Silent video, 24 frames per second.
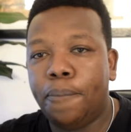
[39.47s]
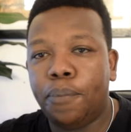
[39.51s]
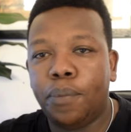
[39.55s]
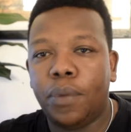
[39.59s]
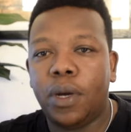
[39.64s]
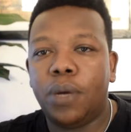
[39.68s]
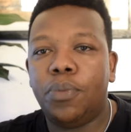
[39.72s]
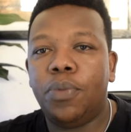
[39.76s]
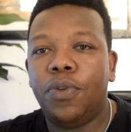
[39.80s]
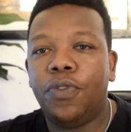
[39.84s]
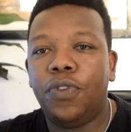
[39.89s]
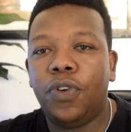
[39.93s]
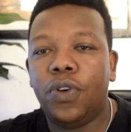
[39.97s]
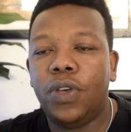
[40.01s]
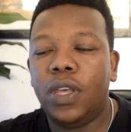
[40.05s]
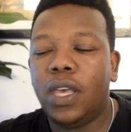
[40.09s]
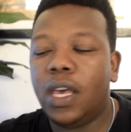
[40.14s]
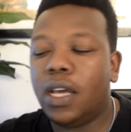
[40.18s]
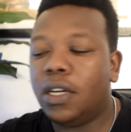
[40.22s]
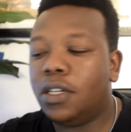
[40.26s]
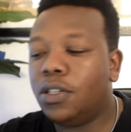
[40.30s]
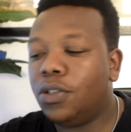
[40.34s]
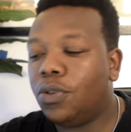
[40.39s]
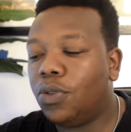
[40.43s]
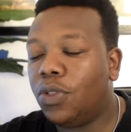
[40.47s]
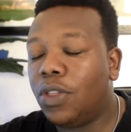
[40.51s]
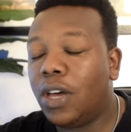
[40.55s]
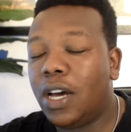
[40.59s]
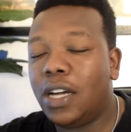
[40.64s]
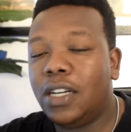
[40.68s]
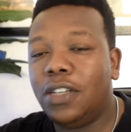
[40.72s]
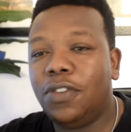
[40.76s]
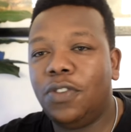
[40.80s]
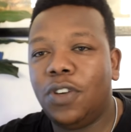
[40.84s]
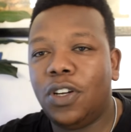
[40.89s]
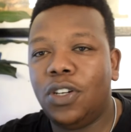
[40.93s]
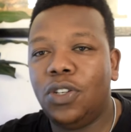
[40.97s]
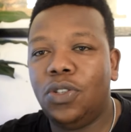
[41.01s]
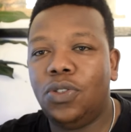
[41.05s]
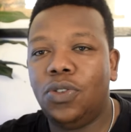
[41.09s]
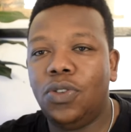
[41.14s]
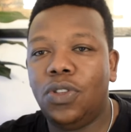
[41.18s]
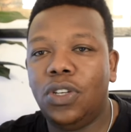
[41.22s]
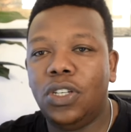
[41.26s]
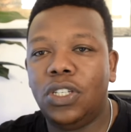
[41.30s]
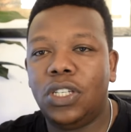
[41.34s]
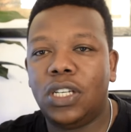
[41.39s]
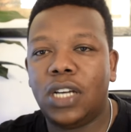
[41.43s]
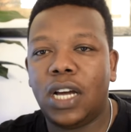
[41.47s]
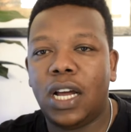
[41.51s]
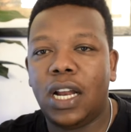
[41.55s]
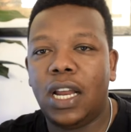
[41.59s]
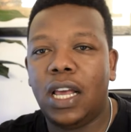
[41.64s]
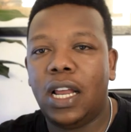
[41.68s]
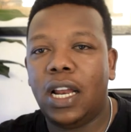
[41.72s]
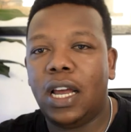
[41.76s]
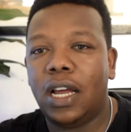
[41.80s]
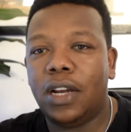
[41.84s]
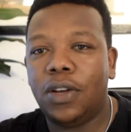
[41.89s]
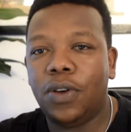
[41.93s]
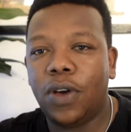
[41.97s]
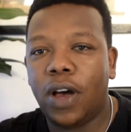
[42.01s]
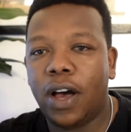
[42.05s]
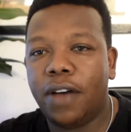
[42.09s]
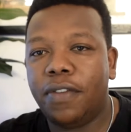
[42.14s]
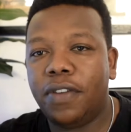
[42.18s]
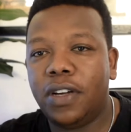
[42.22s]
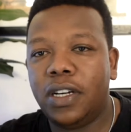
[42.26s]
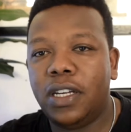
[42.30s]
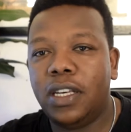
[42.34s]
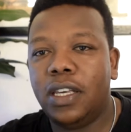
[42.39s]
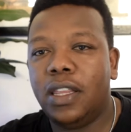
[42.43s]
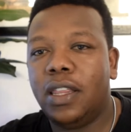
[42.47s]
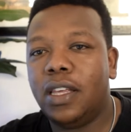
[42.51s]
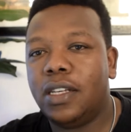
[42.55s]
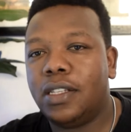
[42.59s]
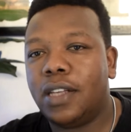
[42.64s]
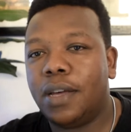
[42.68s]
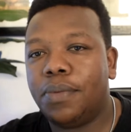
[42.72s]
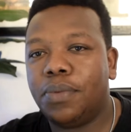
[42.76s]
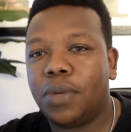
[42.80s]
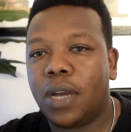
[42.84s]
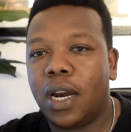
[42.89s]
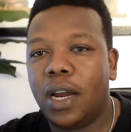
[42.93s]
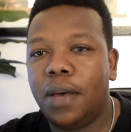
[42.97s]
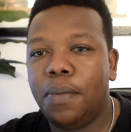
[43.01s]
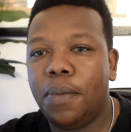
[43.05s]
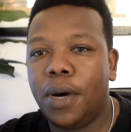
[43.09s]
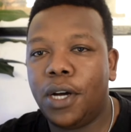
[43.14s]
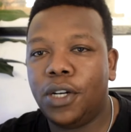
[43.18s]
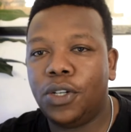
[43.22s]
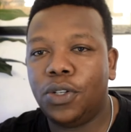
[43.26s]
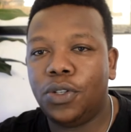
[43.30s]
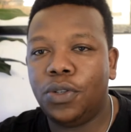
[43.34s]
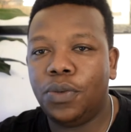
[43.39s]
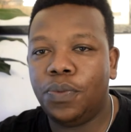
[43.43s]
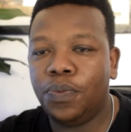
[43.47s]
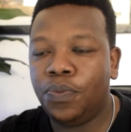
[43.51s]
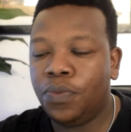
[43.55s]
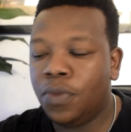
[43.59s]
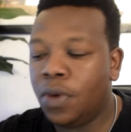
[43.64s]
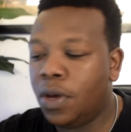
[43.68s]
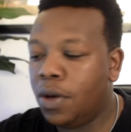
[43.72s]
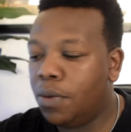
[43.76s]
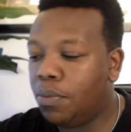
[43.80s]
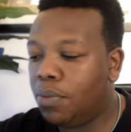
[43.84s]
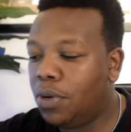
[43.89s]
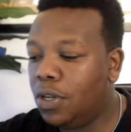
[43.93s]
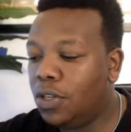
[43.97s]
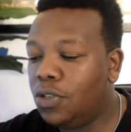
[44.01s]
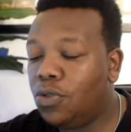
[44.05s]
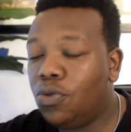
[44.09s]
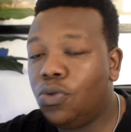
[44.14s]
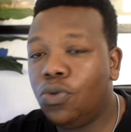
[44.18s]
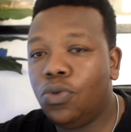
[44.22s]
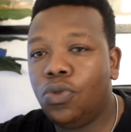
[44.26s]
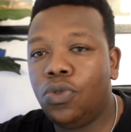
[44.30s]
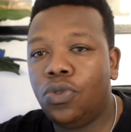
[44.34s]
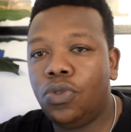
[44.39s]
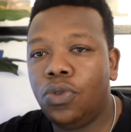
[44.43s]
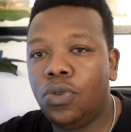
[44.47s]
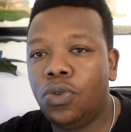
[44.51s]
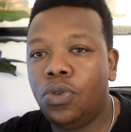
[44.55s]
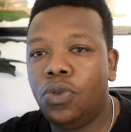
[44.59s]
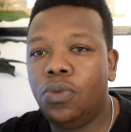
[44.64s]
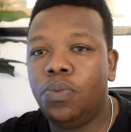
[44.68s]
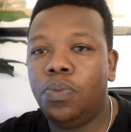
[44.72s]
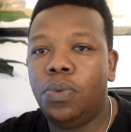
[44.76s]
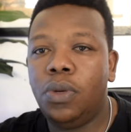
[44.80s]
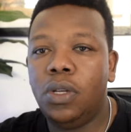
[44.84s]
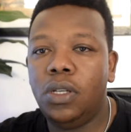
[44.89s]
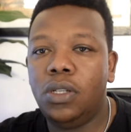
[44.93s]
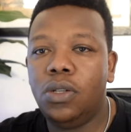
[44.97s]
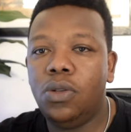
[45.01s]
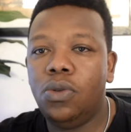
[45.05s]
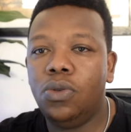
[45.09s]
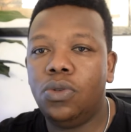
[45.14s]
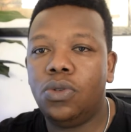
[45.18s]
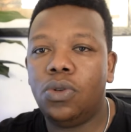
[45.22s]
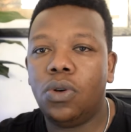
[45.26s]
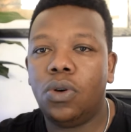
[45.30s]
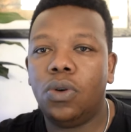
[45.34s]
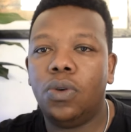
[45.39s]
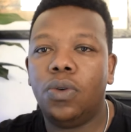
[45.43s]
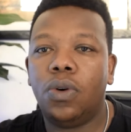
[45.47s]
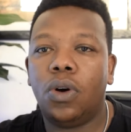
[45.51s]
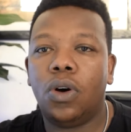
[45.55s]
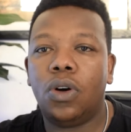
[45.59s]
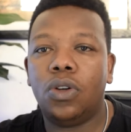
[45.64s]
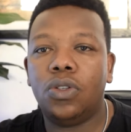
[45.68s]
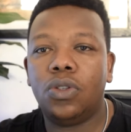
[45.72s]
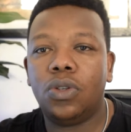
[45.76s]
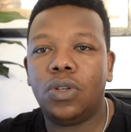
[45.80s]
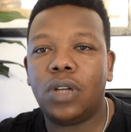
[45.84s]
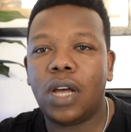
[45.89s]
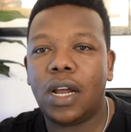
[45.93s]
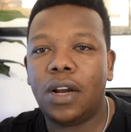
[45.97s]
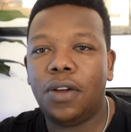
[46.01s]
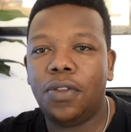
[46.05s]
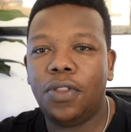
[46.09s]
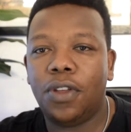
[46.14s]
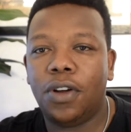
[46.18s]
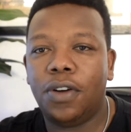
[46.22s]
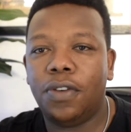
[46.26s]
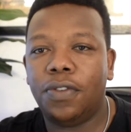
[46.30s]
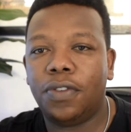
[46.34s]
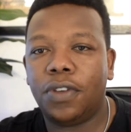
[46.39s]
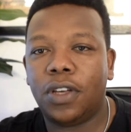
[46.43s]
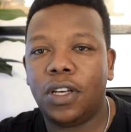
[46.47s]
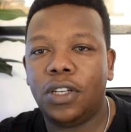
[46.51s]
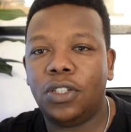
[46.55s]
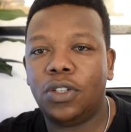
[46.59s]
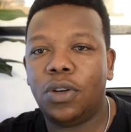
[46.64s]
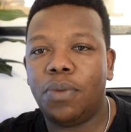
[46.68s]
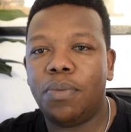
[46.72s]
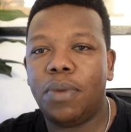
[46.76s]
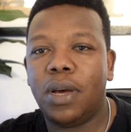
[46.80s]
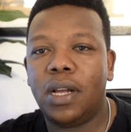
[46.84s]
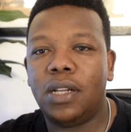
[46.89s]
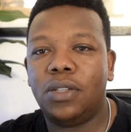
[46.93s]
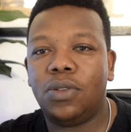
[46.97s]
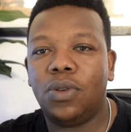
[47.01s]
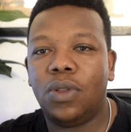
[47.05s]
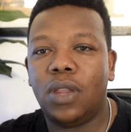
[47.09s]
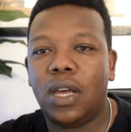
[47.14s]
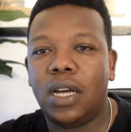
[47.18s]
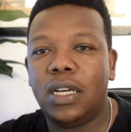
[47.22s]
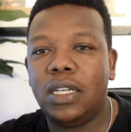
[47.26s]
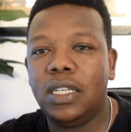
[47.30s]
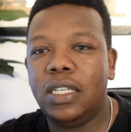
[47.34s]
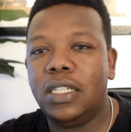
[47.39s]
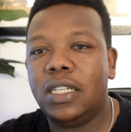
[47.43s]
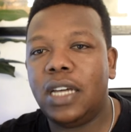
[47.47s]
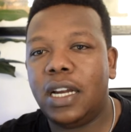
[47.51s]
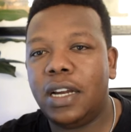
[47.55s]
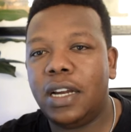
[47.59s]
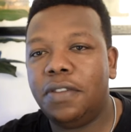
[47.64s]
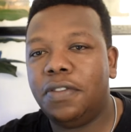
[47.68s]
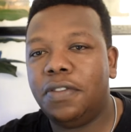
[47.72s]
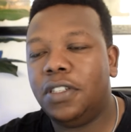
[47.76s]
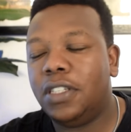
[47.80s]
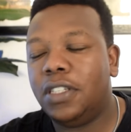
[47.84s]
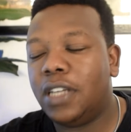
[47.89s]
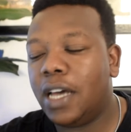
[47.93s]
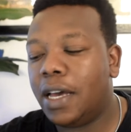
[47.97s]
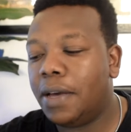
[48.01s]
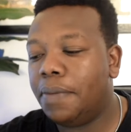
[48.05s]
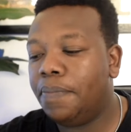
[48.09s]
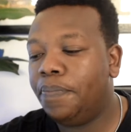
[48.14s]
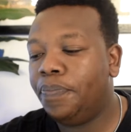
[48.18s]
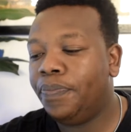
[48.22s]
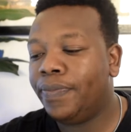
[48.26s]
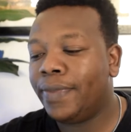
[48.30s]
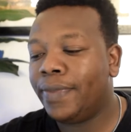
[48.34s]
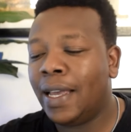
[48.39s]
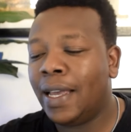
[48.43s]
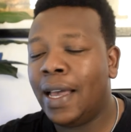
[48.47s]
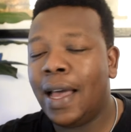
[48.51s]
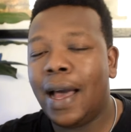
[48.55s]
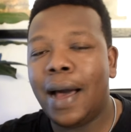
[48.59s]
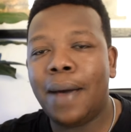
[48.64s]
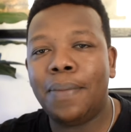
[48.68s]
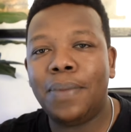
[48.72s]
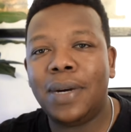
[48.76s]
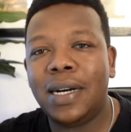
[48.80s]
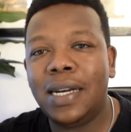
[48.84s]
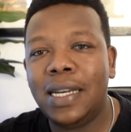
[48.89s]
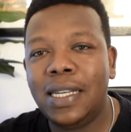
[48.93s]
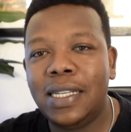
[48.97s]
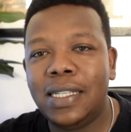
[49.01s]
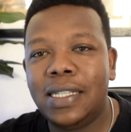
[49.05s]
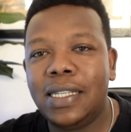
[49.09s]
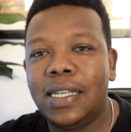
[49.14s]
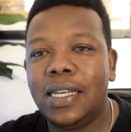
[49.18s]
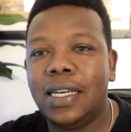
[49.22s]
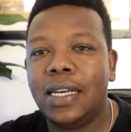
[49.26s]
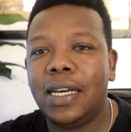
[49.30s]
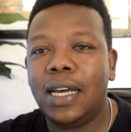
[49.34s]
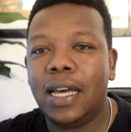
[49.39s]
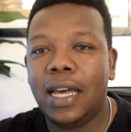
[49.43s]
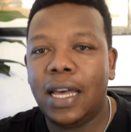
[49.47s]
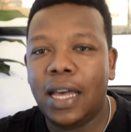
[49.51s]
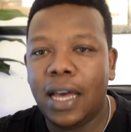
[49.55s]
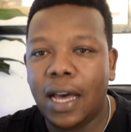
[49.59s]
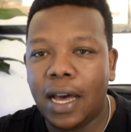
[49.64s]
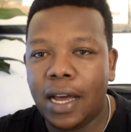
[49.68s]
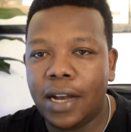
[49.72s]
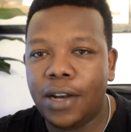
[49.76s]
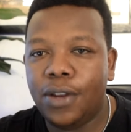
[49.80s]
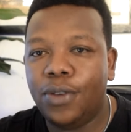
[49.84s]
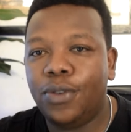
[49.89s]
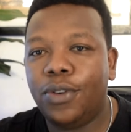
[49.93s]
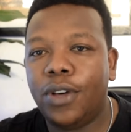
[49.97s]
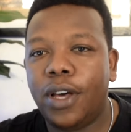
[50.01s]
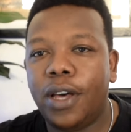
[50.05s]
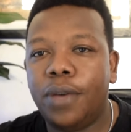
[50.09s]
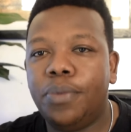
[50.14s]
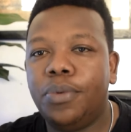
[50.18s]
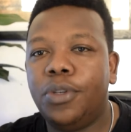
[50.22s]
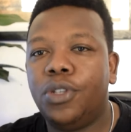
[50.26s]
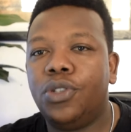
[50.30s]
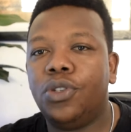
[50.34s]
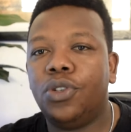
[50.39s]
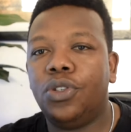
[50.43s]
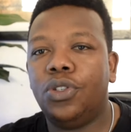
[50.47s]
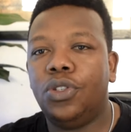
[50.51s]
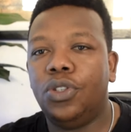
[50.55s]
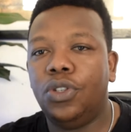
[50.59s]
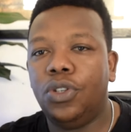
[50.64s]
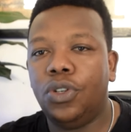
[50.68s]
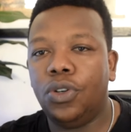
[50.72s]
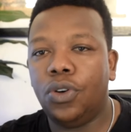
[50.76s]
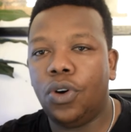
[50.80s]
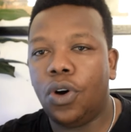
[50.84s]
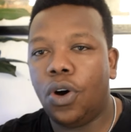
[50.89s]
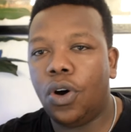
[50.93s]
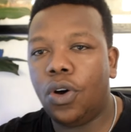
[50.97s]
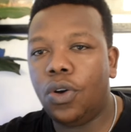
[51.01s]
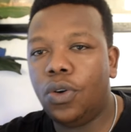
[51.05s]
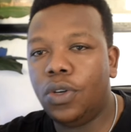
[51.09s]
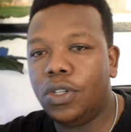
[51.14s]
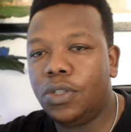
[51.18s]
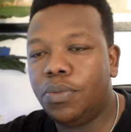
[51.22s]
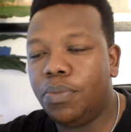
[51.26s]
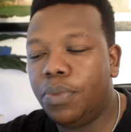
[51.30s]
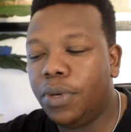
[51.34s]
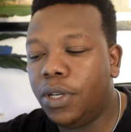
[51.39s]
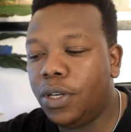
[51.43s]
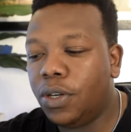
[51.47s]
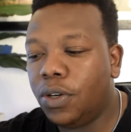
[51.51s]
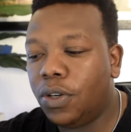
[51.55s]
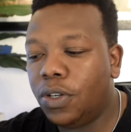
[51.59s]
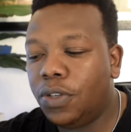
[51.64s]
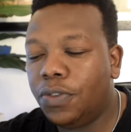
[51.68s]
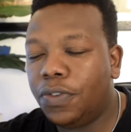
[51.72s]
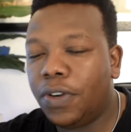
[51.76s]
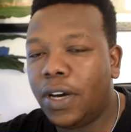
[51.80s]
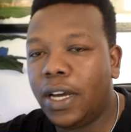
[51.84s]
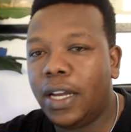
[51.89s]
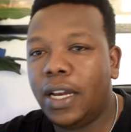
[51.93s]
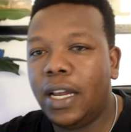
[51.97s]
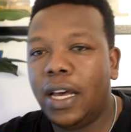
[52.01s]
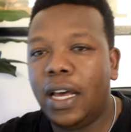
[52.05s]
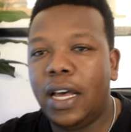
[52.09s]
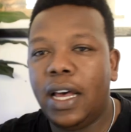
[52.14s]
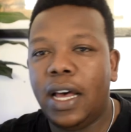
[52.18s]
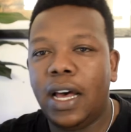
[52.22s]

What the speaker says: But before we get into that, if you're new to this channel and you haven't hit the subscribe button, please do so. Also turn on the notification bell so that each and every time I'm releasing a new episode, you always be notified.